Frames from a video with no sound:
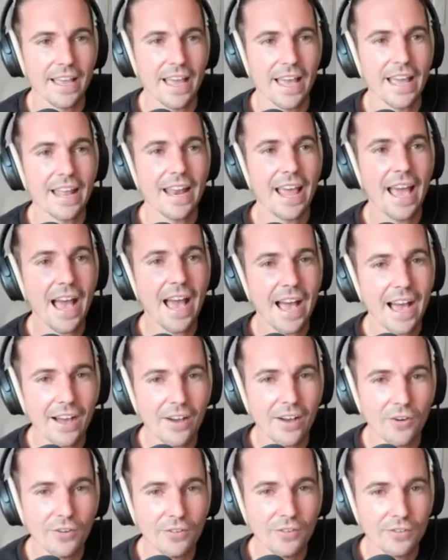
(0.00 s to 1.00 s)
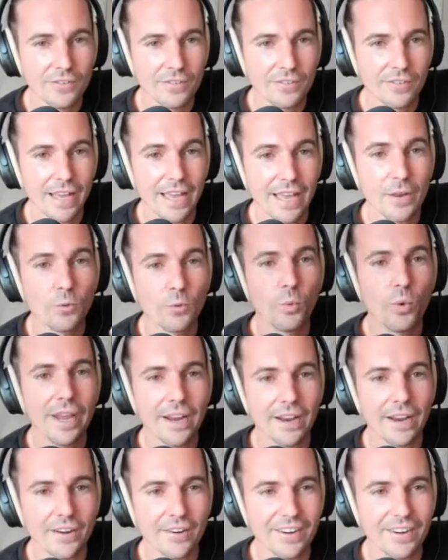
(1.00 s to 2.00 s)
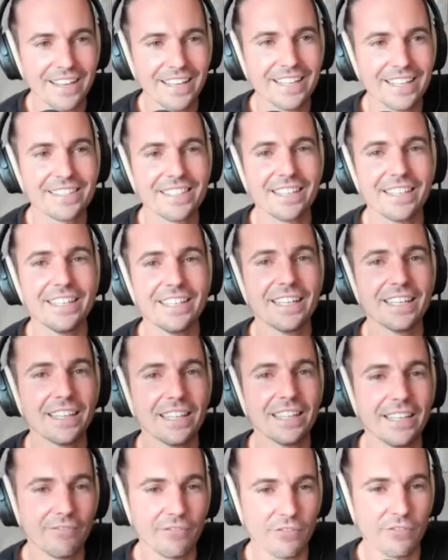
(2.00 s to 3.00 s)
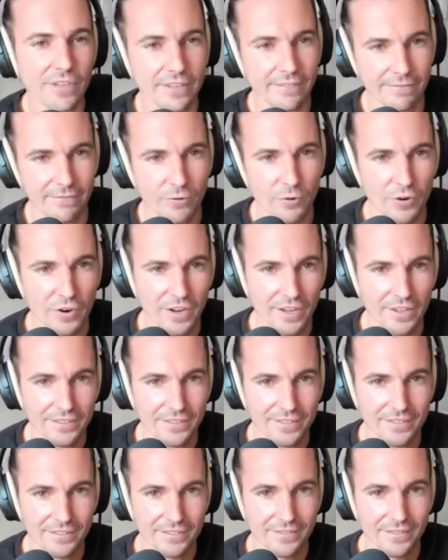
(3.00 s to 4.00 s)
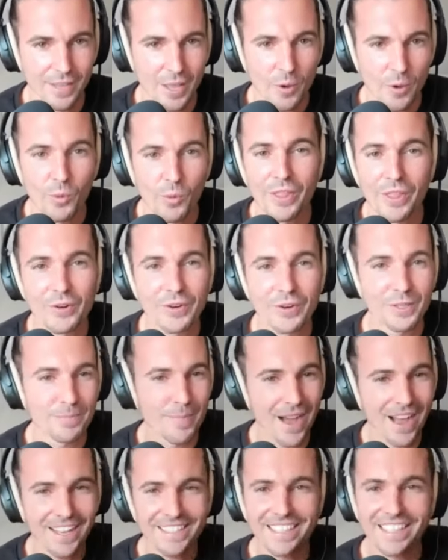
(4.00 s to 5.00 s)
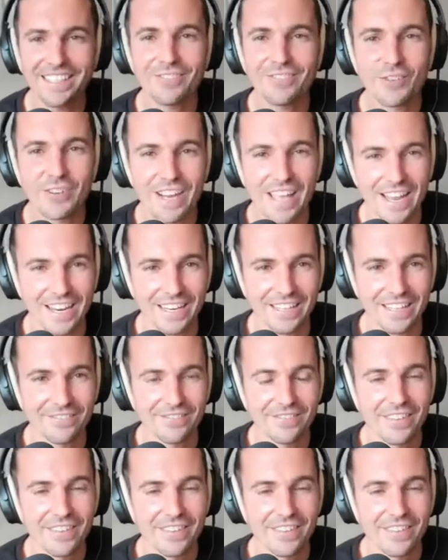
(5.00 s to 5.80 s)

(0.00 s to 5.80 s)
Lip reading: and how and where it's delivering for us, whether it's positive or negative.